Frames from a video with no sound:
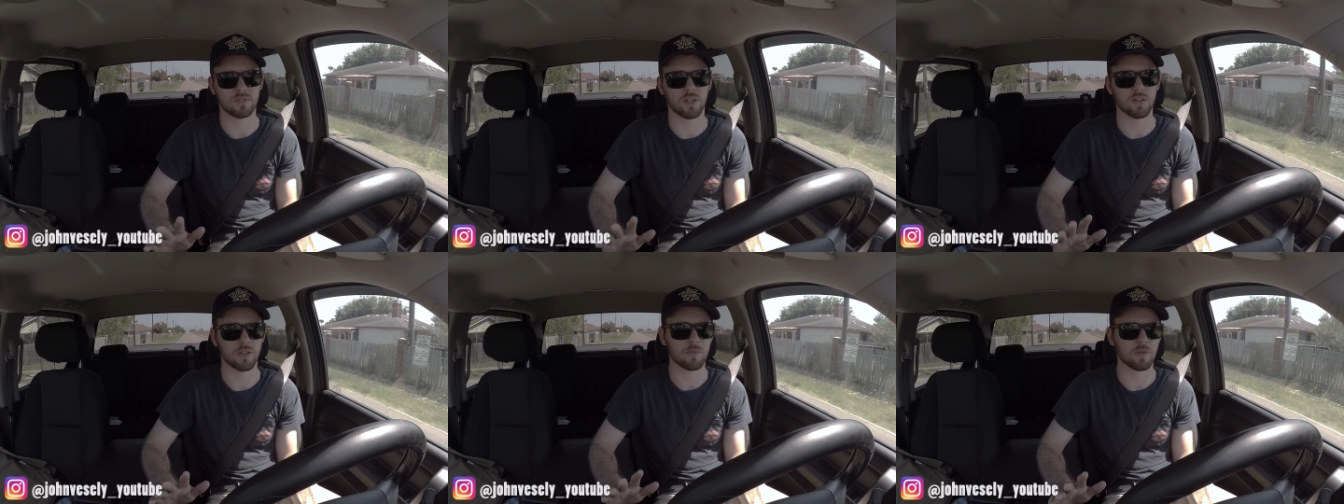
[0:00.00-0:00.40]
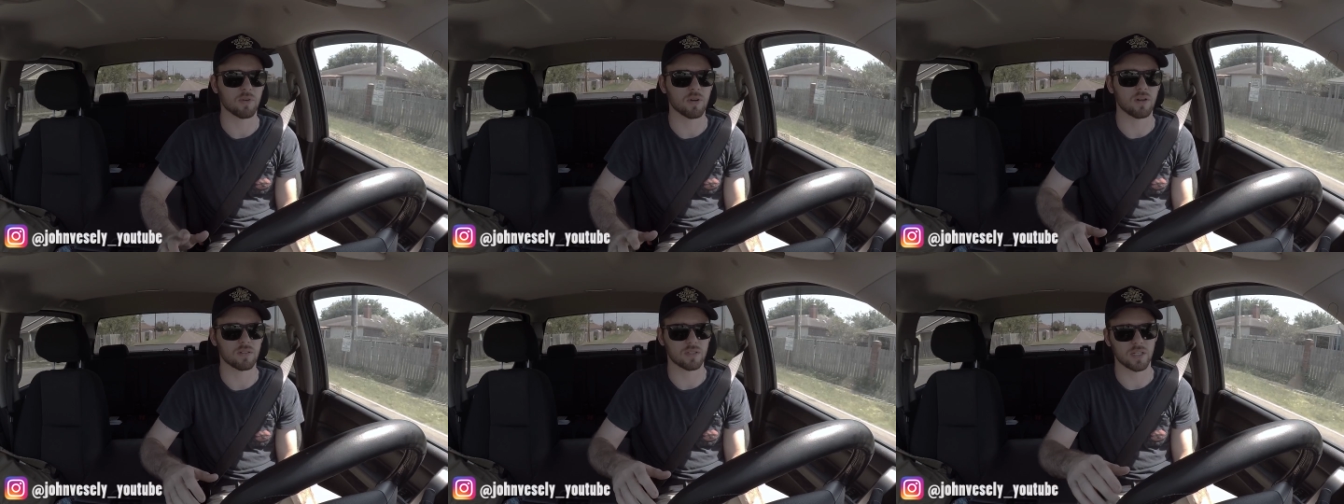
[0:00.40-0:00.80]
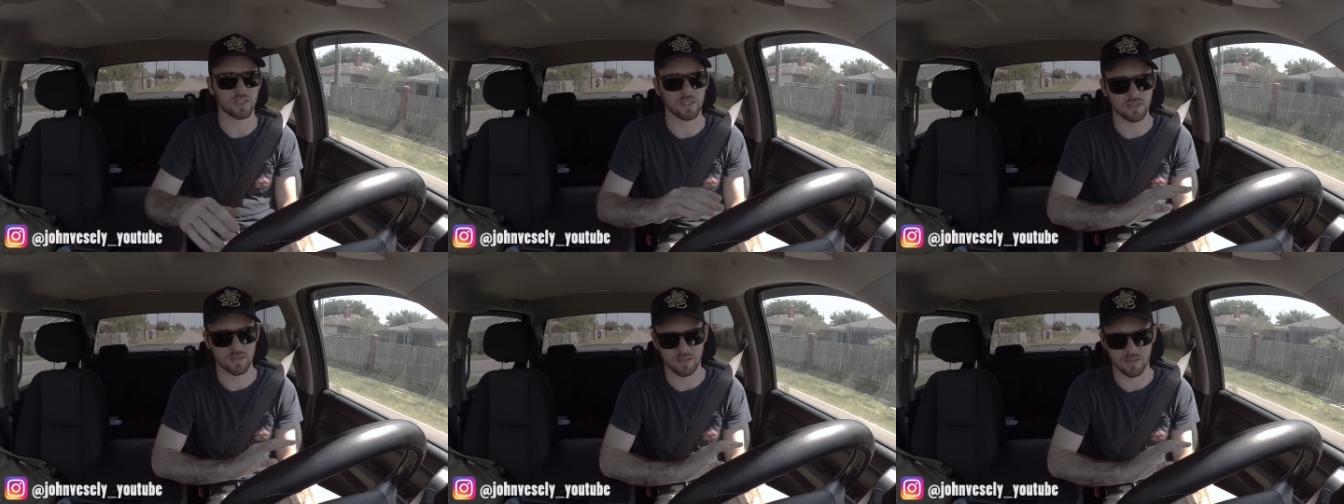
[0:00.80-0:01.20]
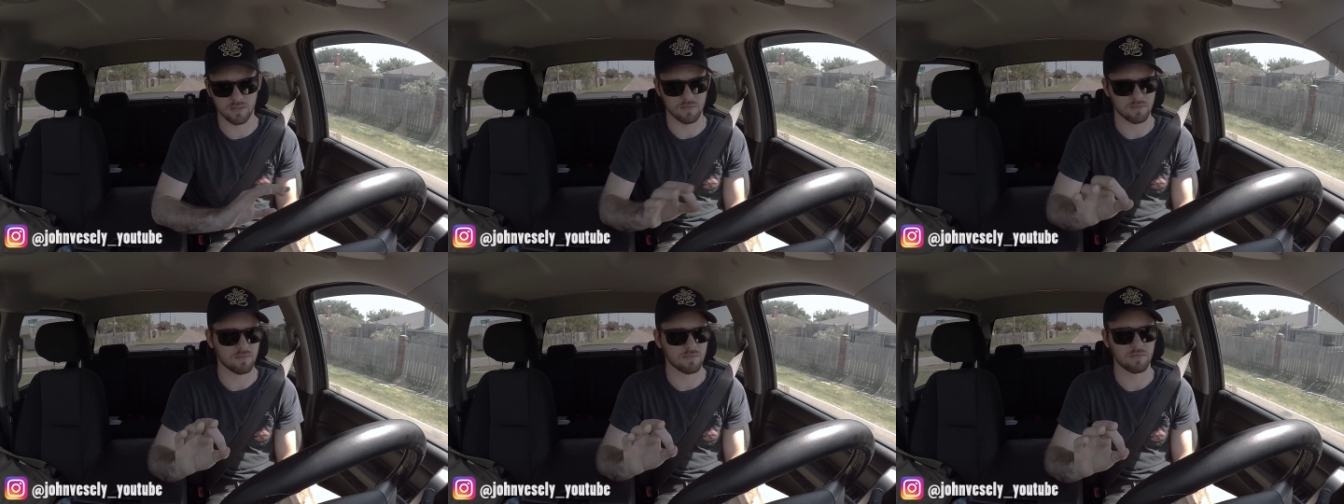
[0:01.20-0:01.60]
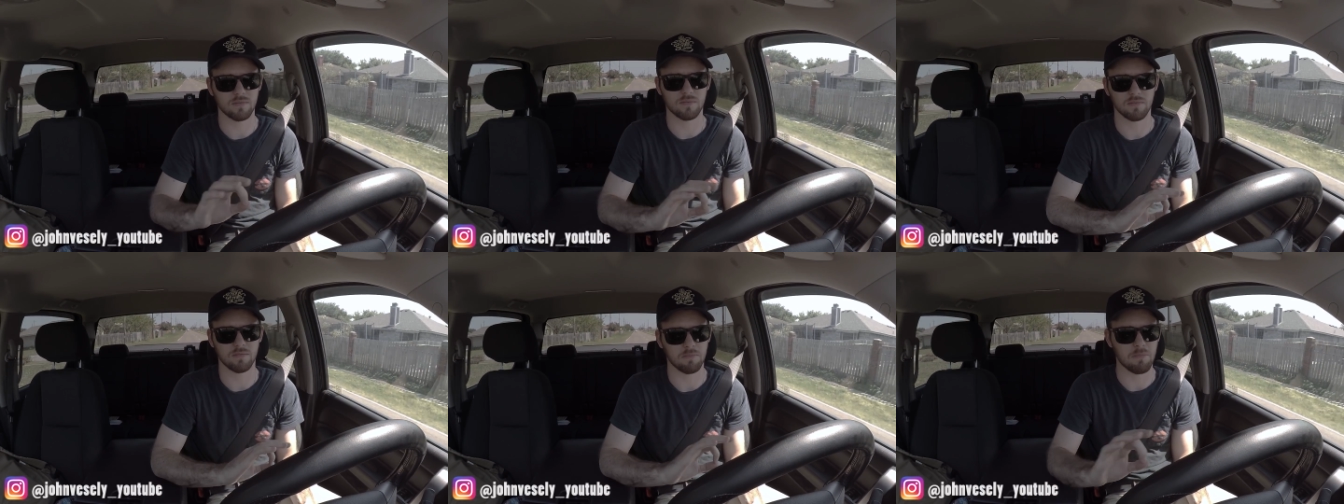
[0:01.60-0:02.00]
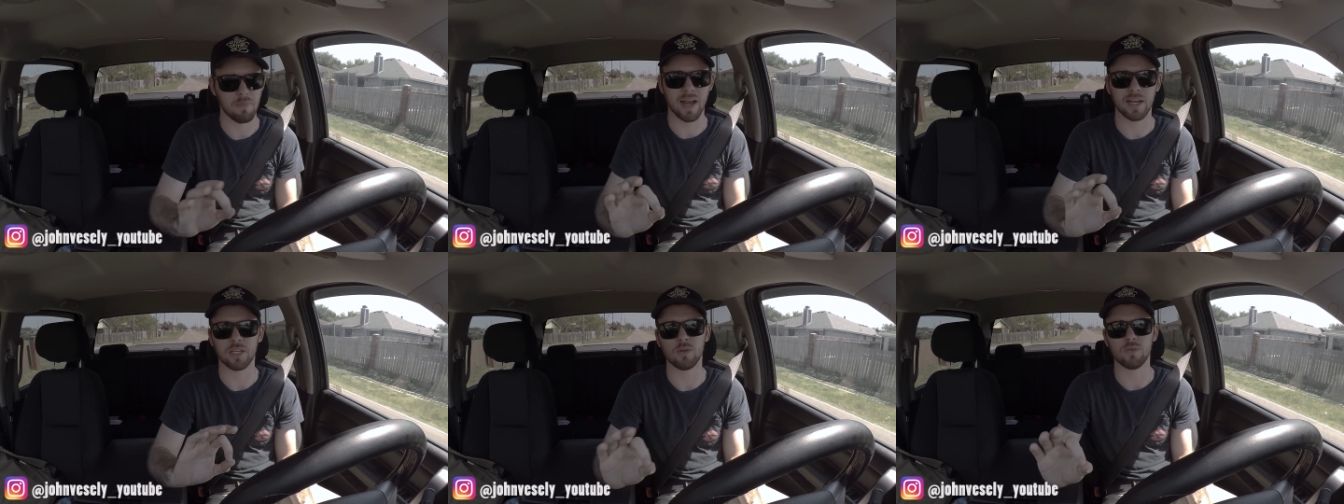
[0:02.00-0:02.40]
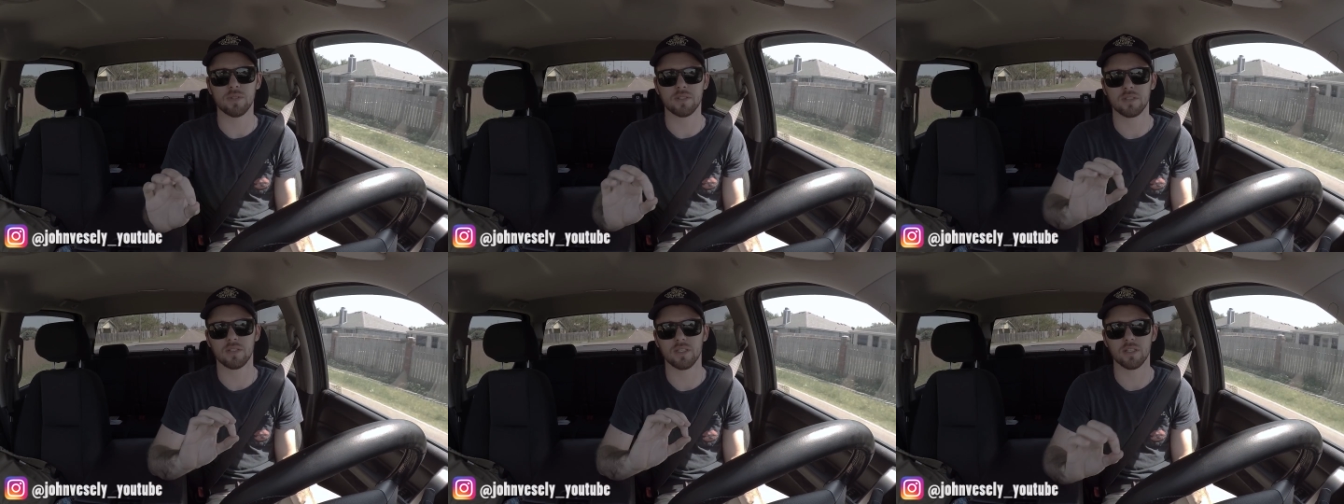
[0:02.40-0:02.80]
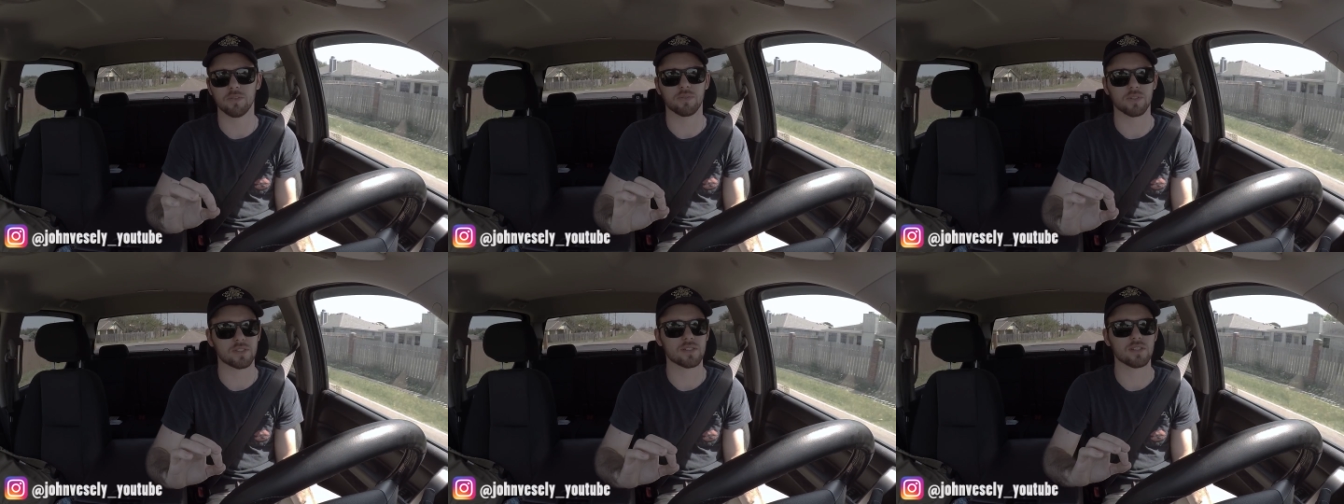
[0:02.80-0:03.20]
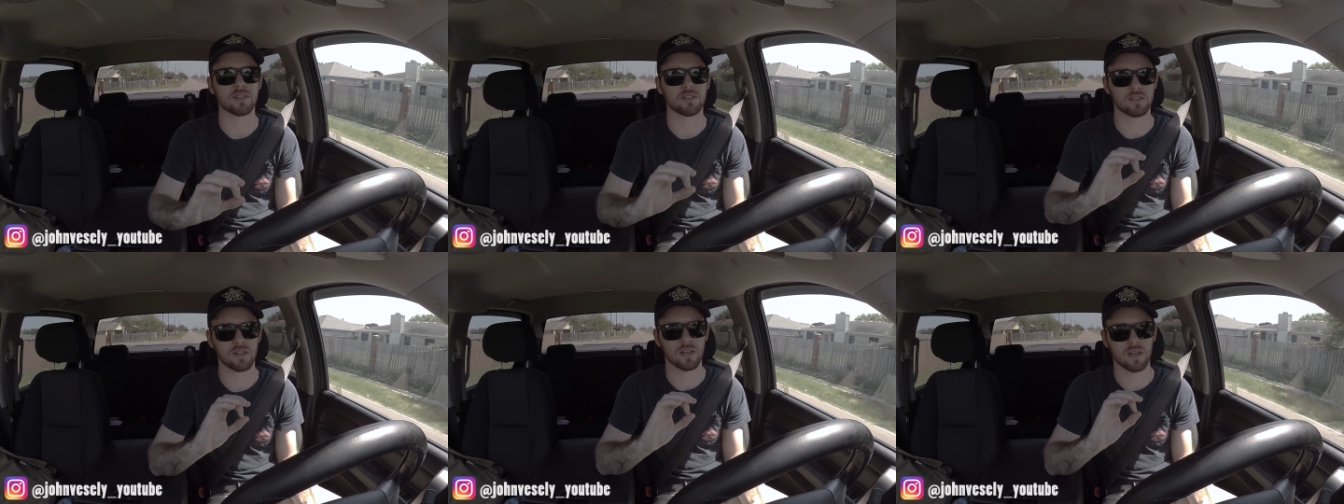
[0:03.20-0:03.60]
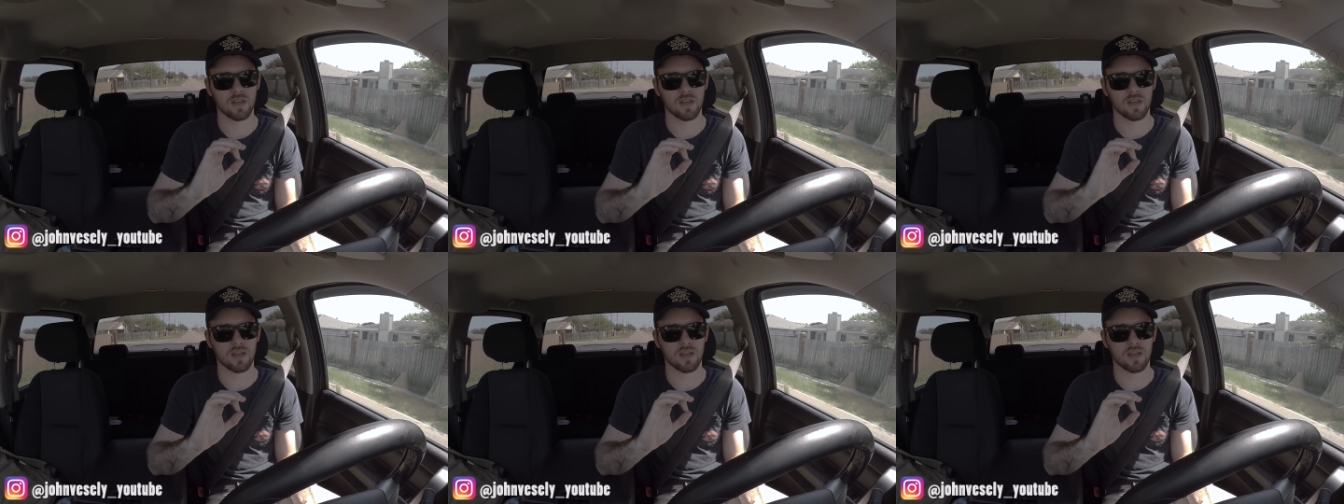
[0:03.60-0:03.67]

don't get me wrong like it's minute differences